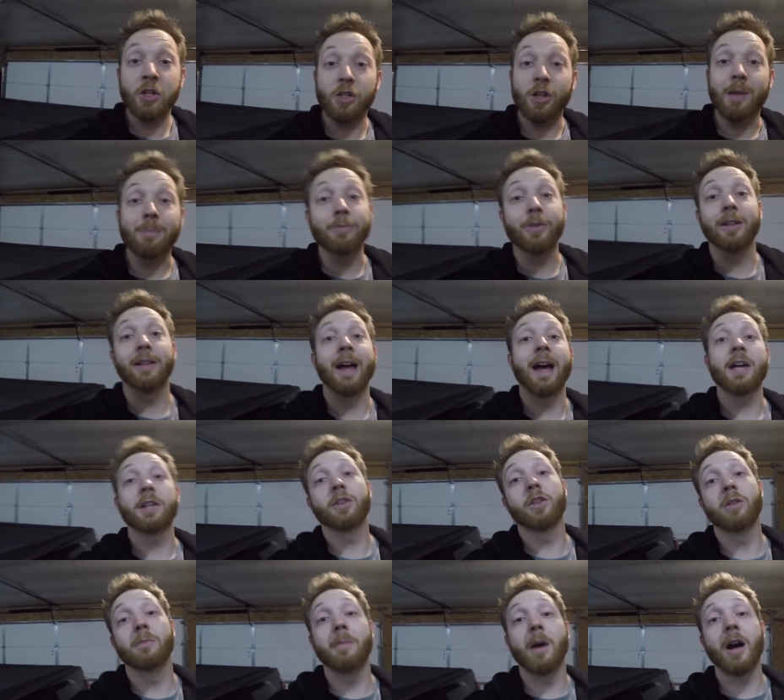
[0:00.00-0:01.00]
up the last of
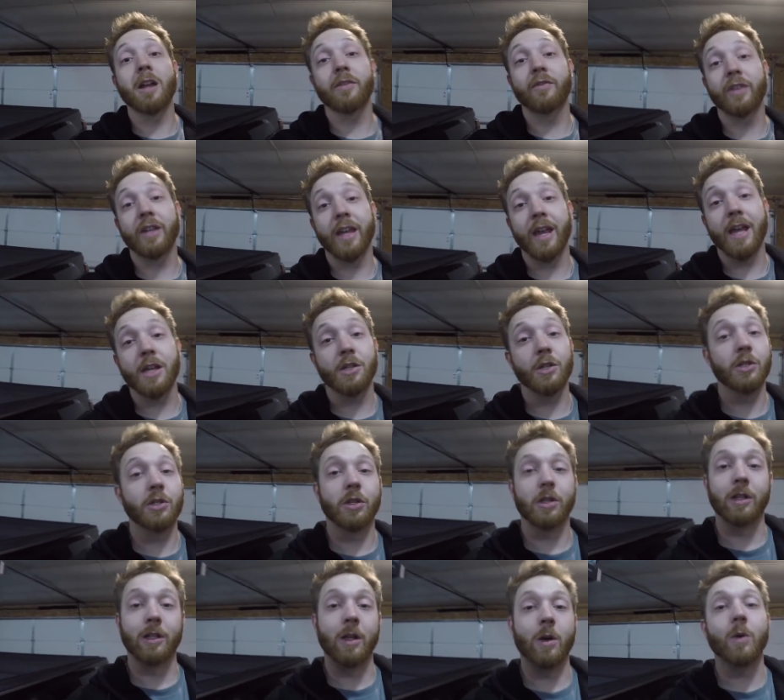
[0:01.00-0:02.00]
the modifications to
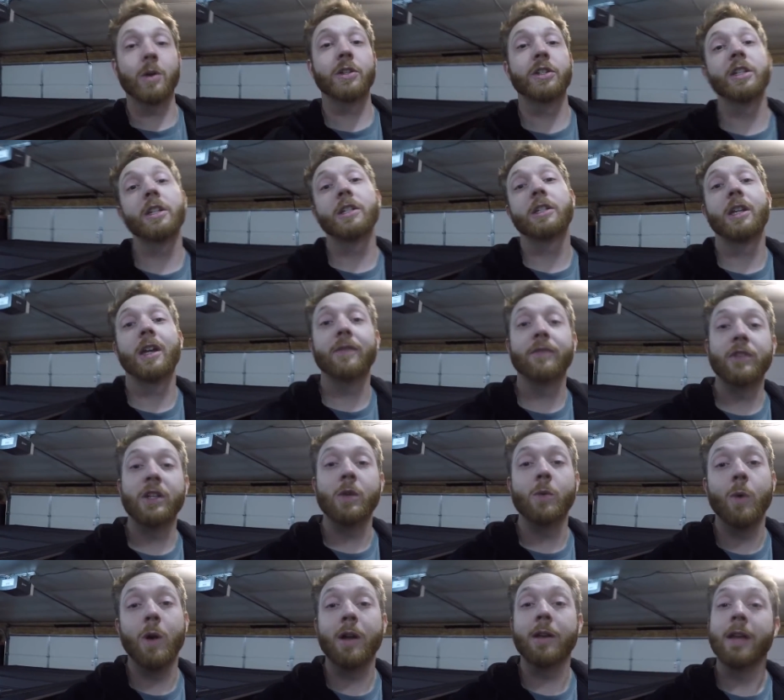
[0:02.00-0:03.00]
the lowered
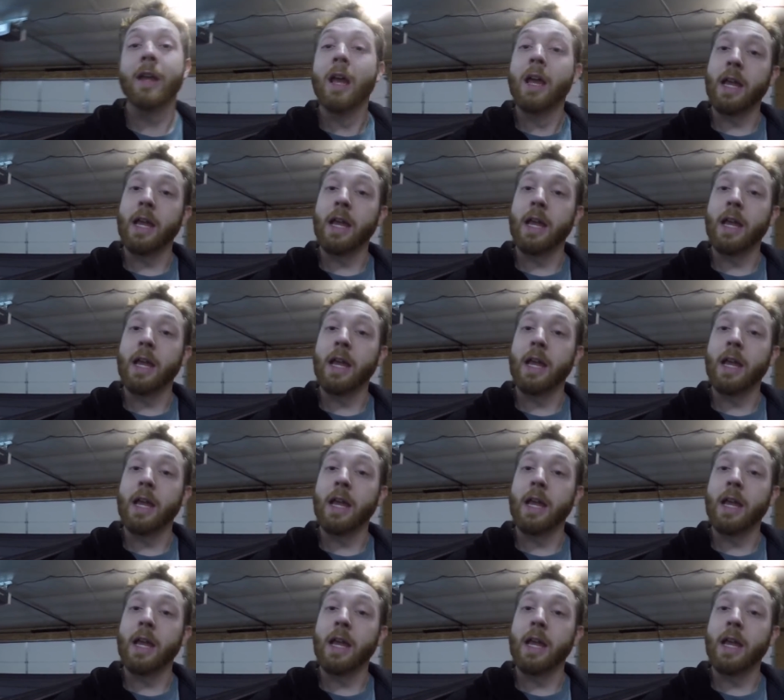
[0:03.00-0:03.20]
Z71